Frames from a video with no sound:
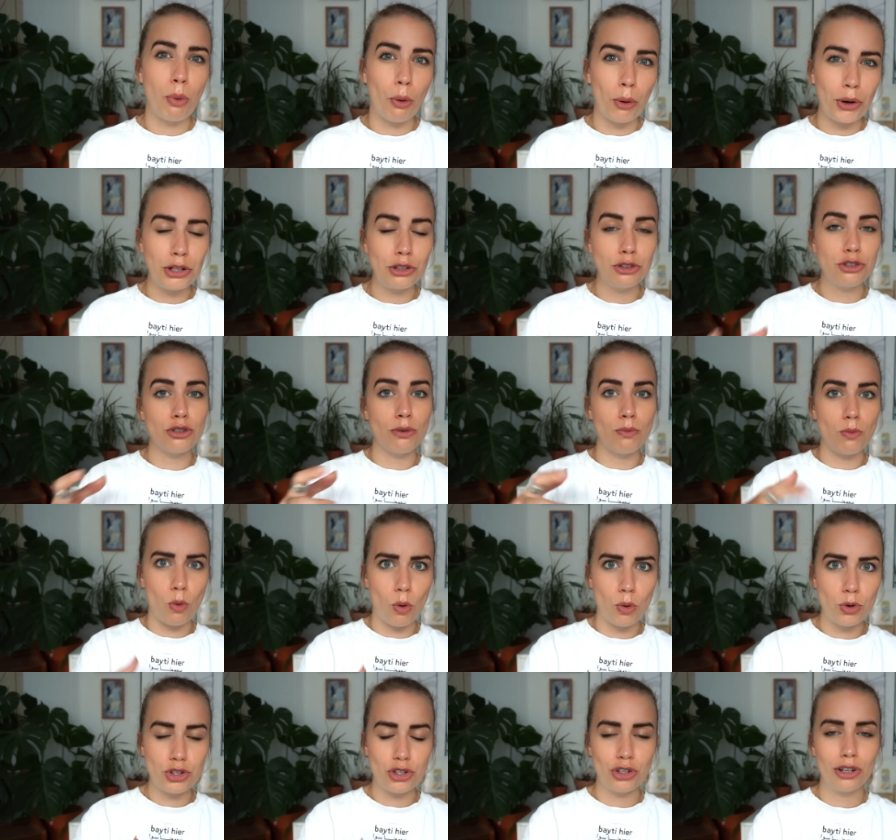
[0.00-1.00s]
boil some
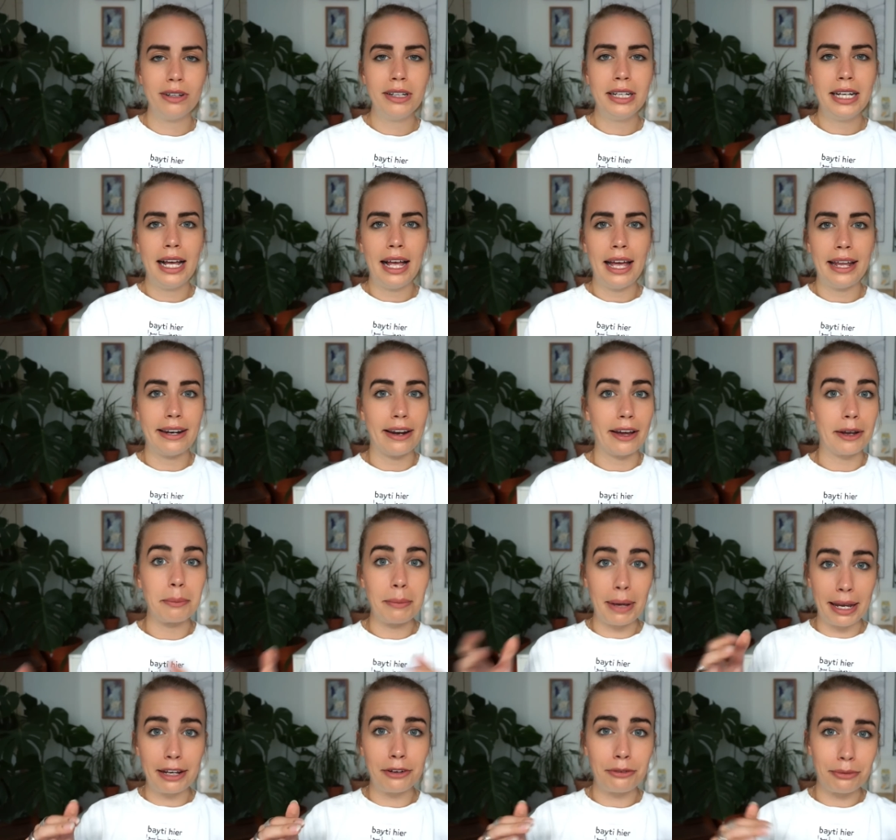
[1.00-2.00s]
water and like
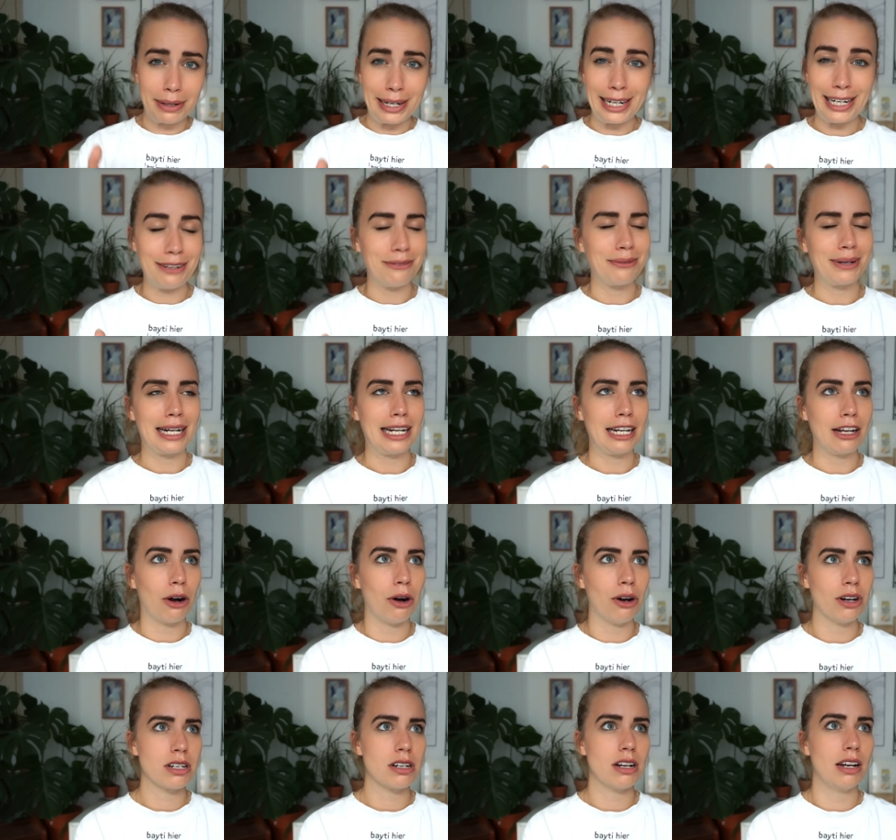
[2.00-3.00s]
make it really, really
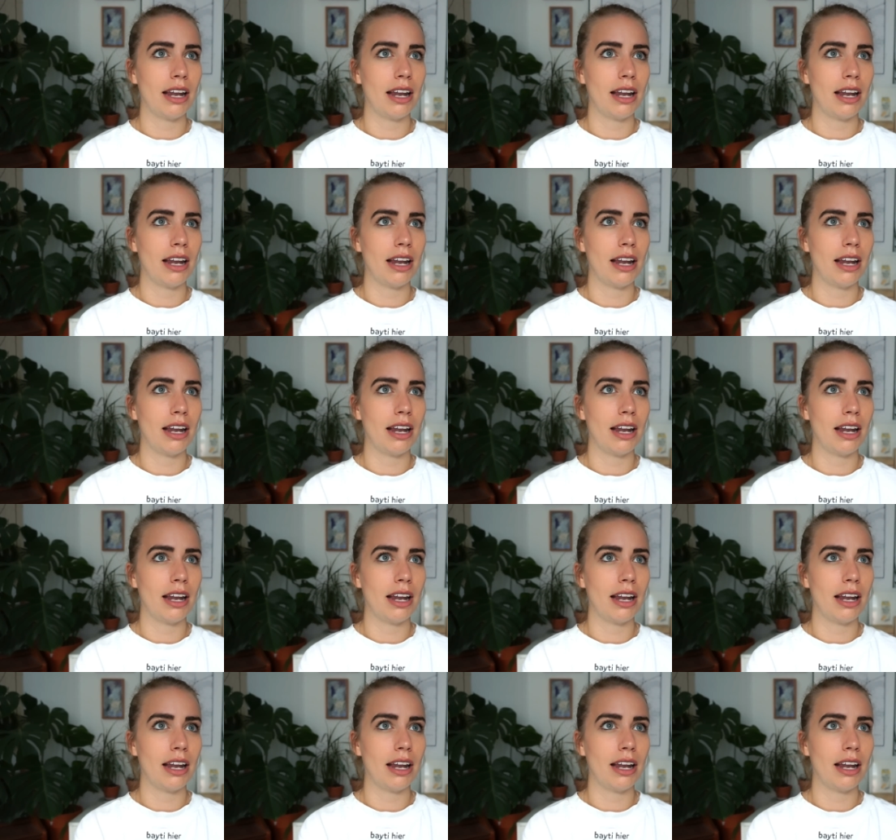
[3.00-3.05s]
hot,